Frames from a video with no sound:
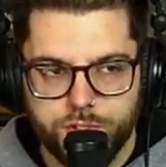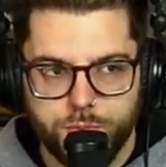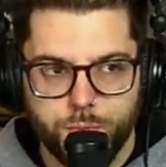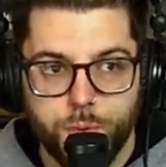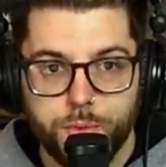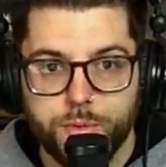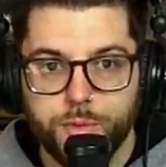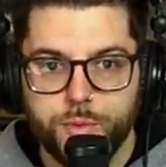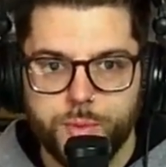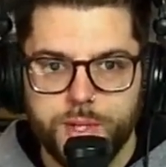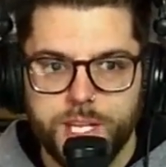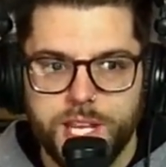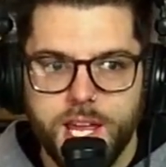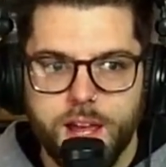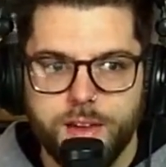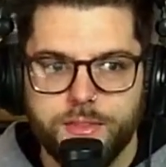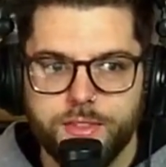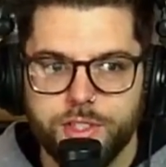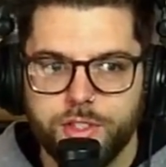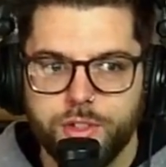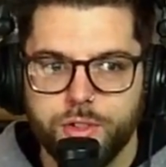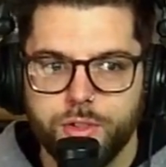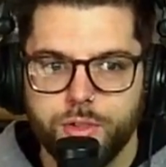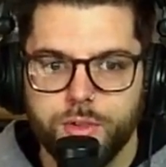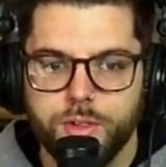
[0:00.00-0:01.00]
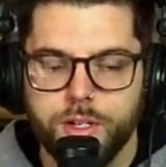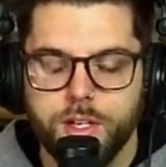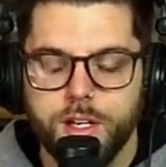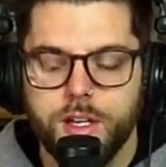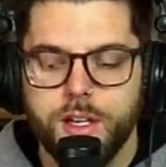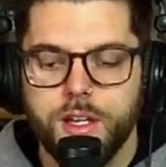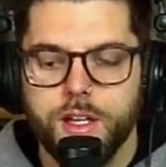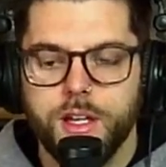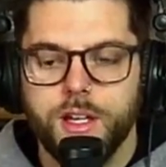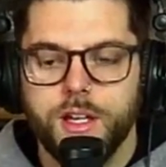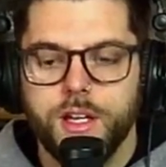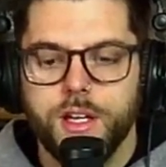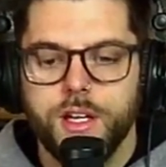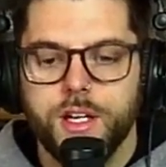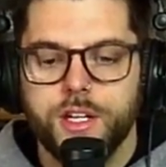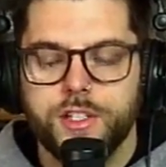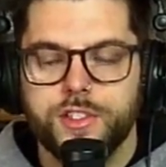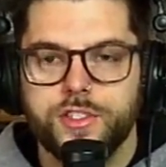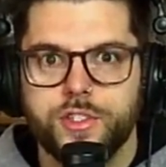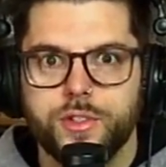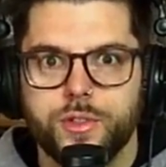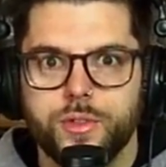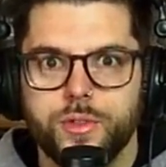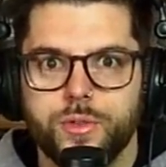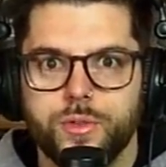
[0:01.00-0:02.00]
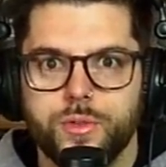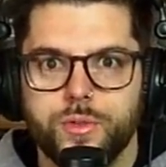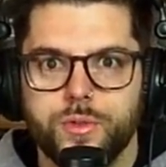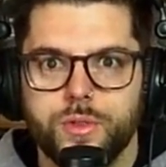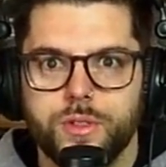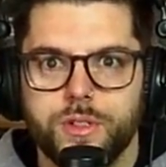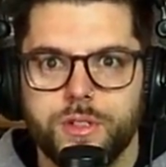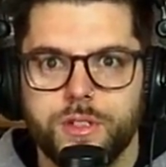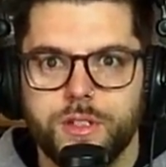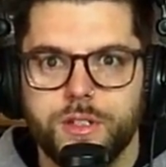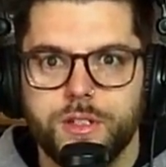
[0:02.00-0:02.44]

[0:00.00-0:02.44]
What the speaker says: What would we have to do to